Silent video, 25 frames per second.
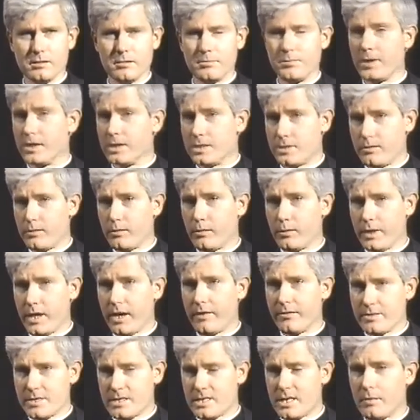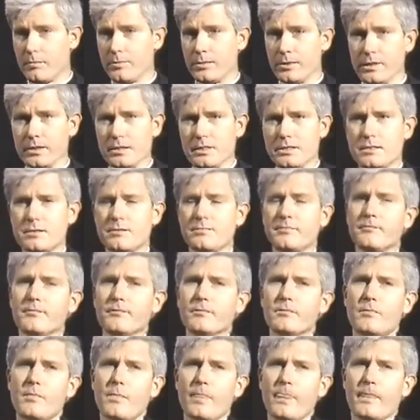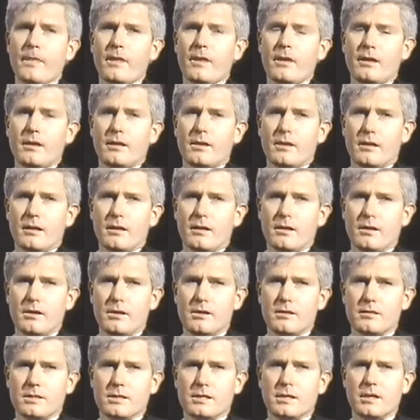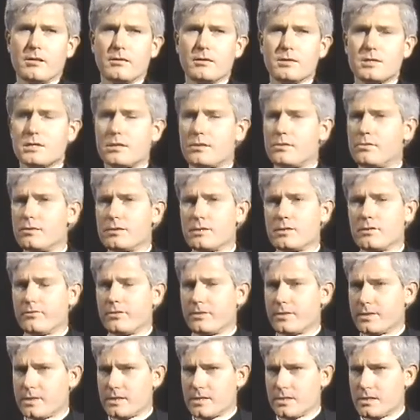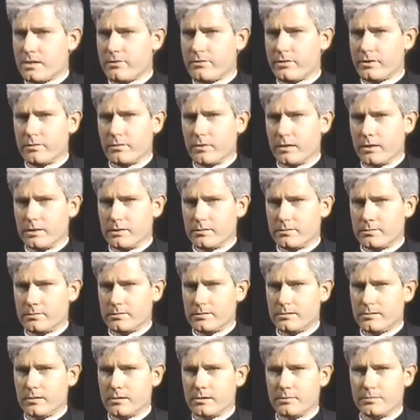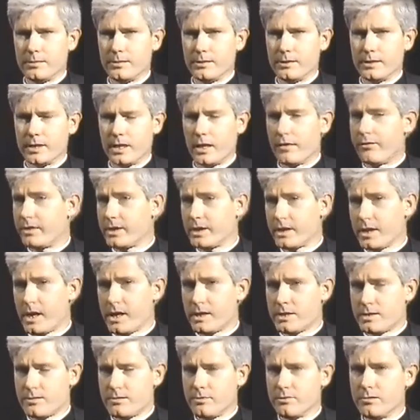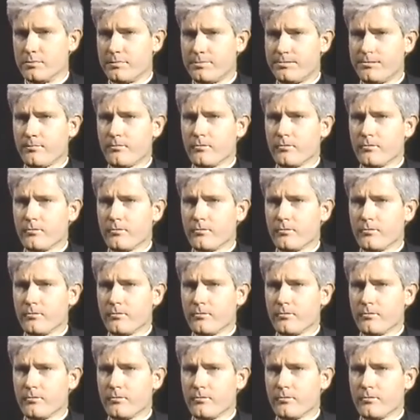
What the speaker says: place where we have assemblies. They notice crucifixes everywhere throughout the building, in every classroom.